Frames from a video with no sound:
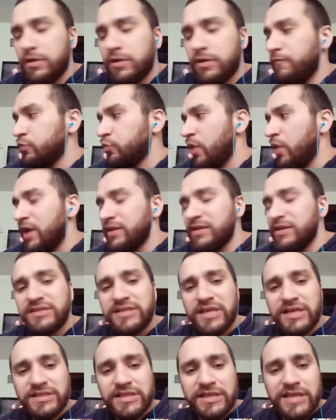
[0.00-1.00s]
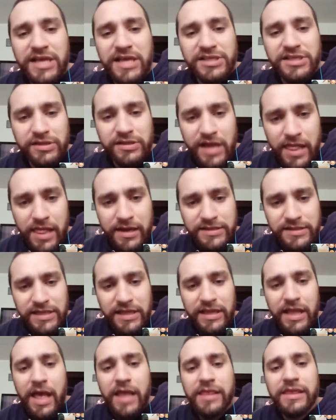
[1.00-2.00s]
of 360 nationalities,
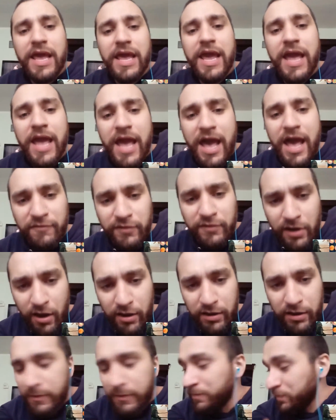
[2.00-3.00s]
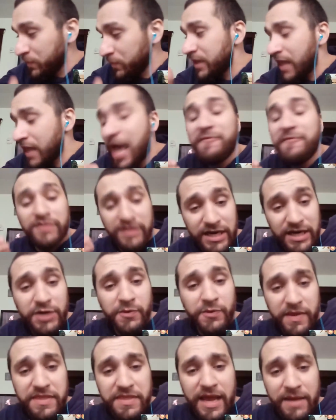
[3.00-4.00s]
and they have taught me, and I have learned
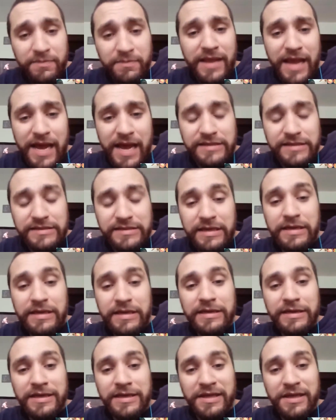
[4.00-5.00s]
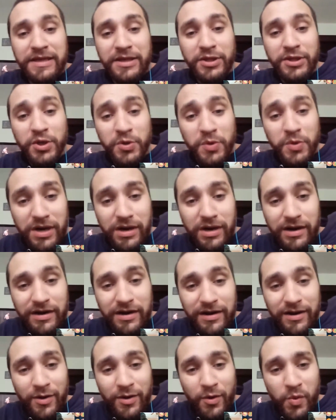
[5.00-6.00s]
with them that you
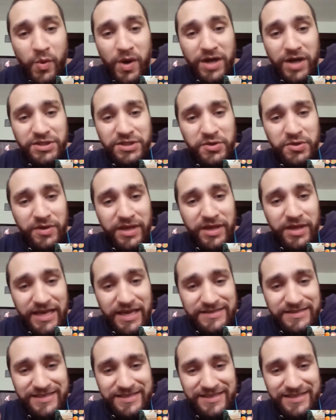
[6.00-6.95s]
are what you eat.